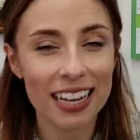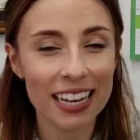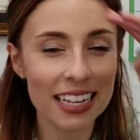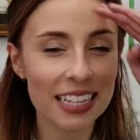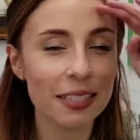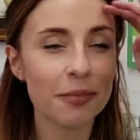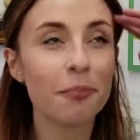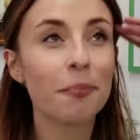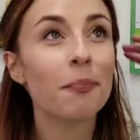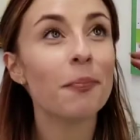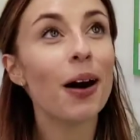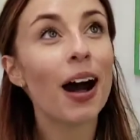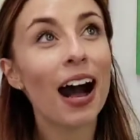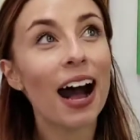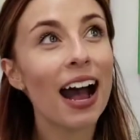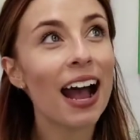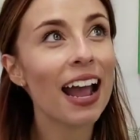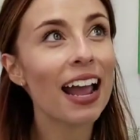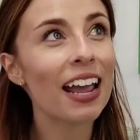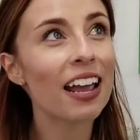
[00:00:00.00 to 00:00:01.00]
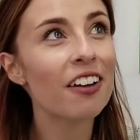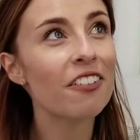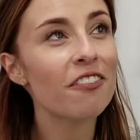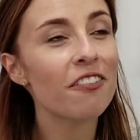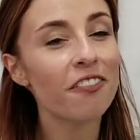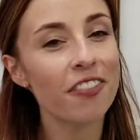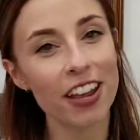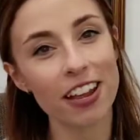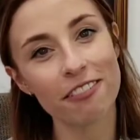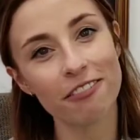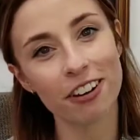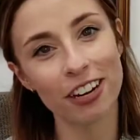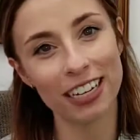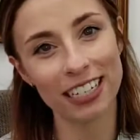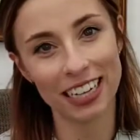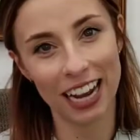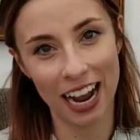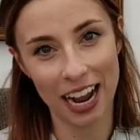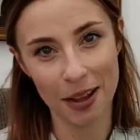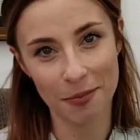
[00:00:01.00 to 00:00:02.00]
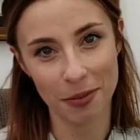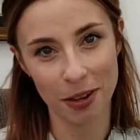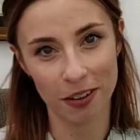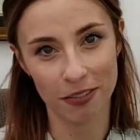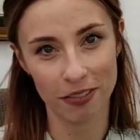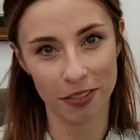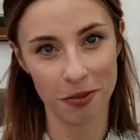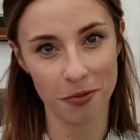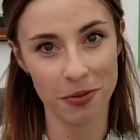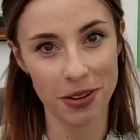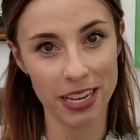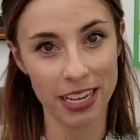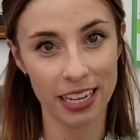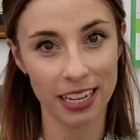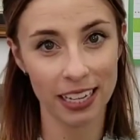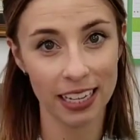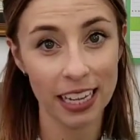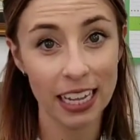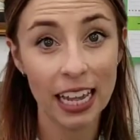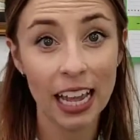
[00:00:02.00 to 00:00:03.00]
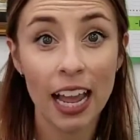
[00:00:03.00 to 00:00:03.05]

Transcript: is my favorite time of the week.